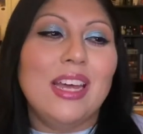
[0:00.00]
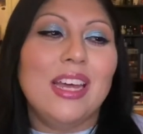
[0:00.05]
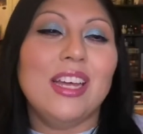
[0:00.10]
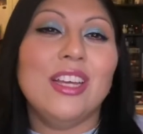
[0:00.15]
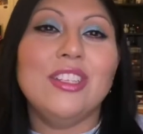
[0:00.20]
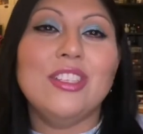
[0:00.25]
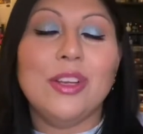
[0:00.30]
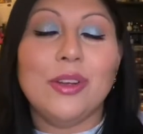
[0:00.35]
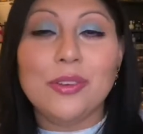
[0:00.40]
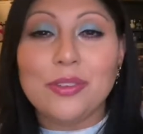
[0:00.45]

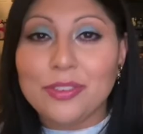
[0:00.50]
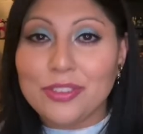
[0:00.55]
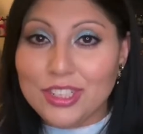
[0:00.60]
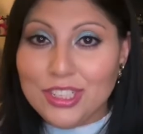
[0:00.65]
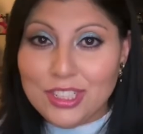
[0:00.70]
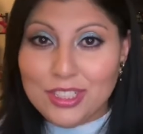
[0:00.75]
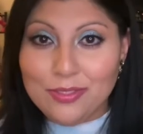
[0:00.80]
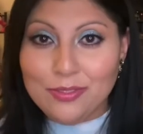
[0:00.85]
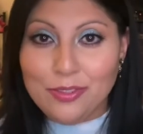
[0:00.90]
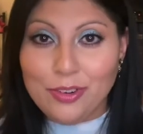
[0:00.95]
So
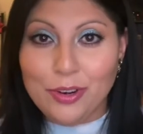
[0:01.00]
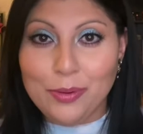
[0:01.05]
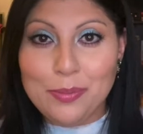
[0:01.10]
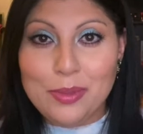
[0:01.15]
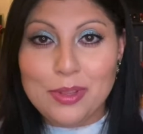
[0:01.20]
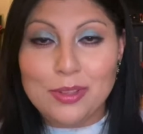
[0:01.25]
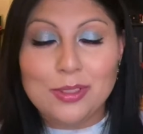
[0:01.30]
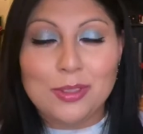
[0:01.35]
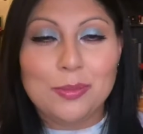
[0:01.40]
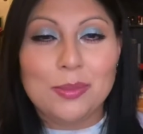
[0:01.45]
first and
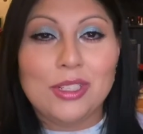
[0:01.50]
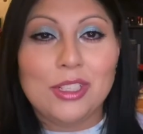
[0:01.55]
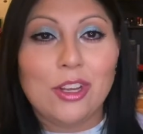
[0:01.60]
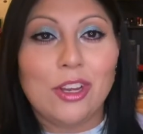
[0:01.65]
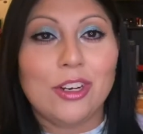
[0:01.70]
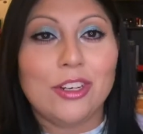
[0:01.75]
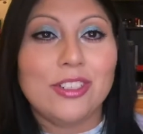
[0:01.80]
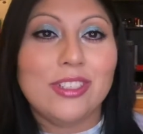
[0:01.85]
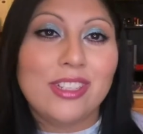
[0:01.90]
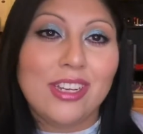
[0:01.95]
foremost, my
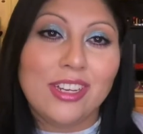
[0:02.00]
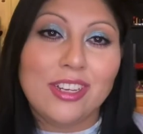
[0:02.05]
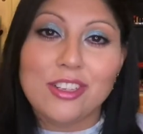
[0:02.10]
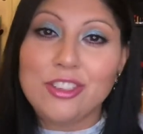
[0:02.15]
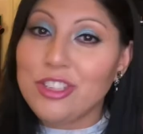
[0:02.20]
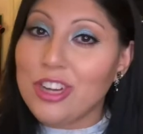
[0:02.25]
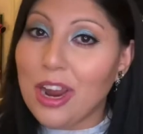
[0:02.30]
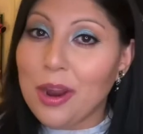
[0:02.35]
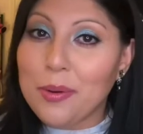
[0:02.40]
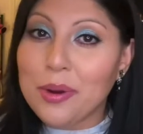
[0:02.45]
daughter's taking a
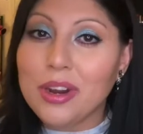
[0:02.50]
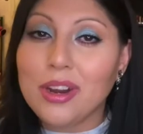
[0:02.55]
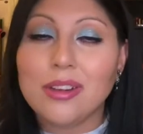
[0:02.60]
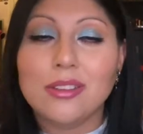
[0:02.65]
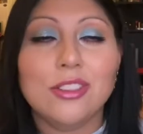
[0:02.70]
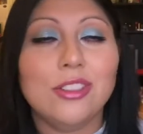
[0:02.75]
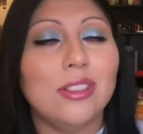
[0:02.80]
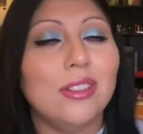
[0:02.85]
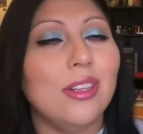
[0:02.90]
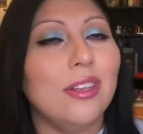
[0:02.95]
shower and
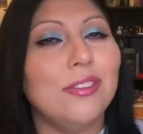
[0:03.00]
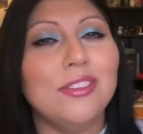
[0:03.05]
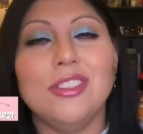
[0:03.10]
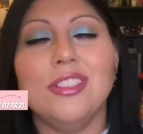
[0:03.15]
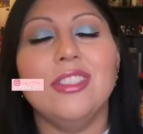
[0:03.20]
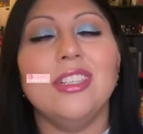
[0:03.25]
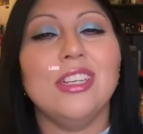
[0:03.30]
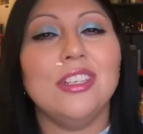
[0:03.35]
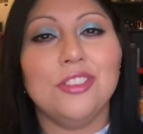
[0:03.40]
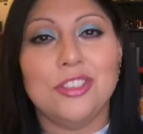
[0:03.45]
she loves to
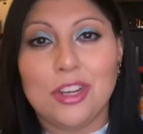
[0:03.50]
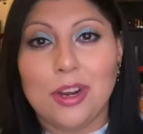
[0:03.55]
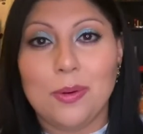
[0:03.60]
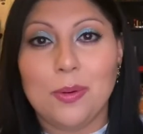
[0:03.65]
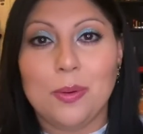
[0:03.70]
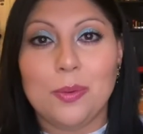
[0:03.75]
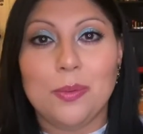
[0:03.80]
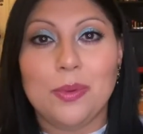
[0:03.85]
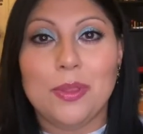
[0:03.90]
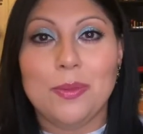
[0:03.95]
take a
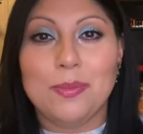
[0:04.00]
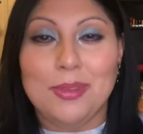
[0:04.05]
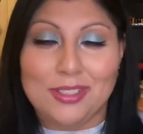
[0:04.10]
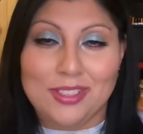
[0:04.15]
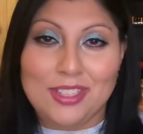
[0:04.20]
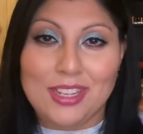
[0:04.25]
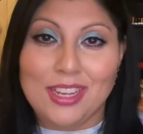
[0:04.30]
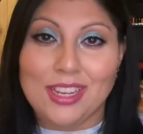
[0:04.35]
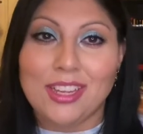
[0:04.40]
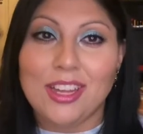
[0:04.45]
shower with
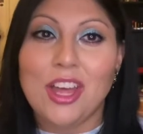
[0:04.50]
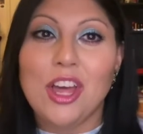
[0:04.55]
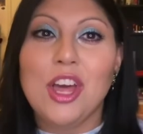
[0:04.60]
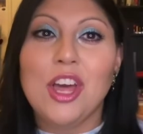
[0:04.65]
music.